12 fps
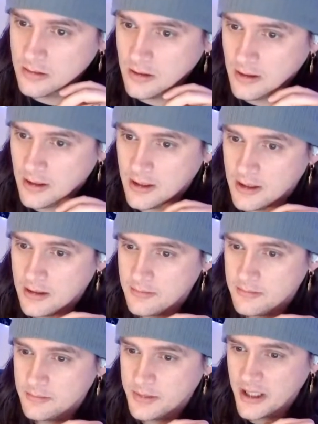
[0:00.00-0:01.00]

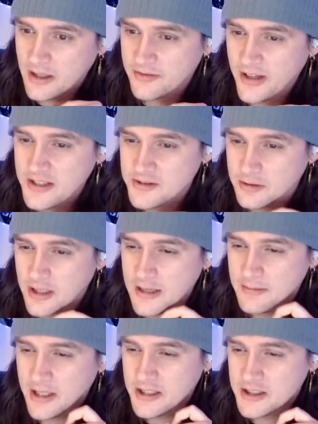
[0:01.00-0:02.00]
Big up Faisal,
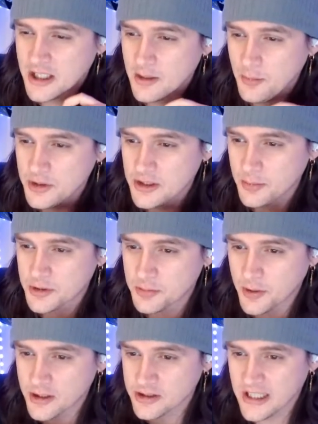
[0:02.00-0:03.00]
came late. Jacob, what's up with
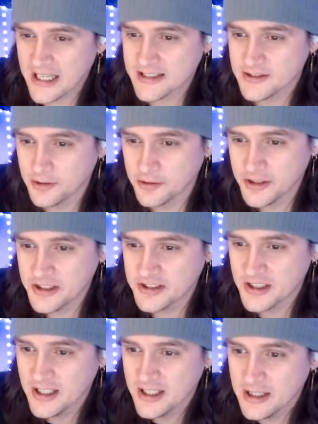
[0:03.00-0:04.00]
Spurs? Last Lloris,
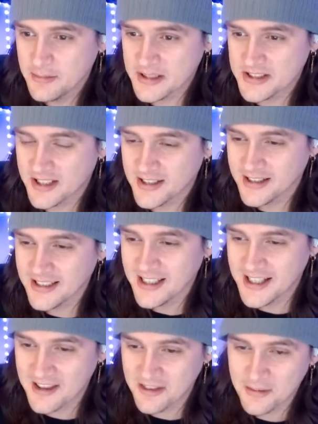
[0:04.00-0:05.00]
but suddenly
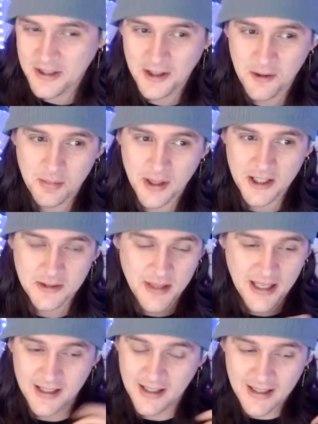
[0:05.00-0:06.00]
getting 3 loan players
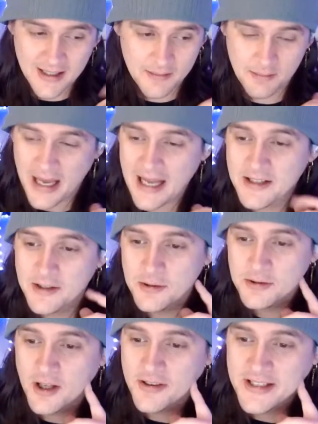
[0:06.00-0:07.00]
back. Bad
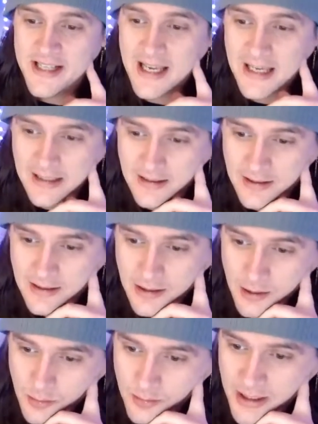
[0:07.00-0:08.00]
news on the day.
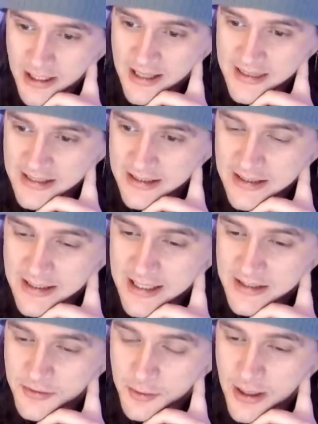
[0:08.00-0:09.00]
But I think in the
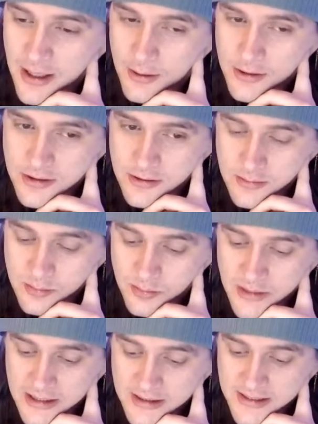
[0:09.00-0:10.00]
next few hours,
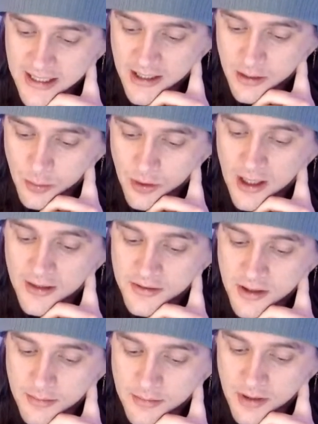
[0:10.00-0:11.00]
next day, we'll have
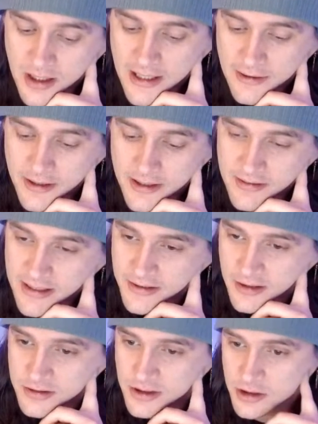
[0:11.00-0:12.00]
some clarity around
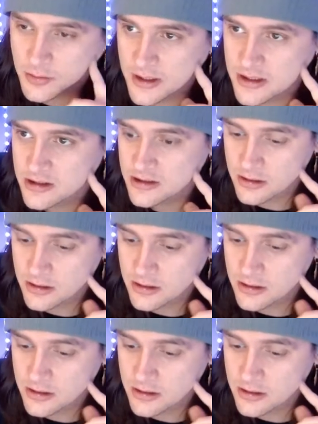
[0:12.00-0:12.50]
those situations.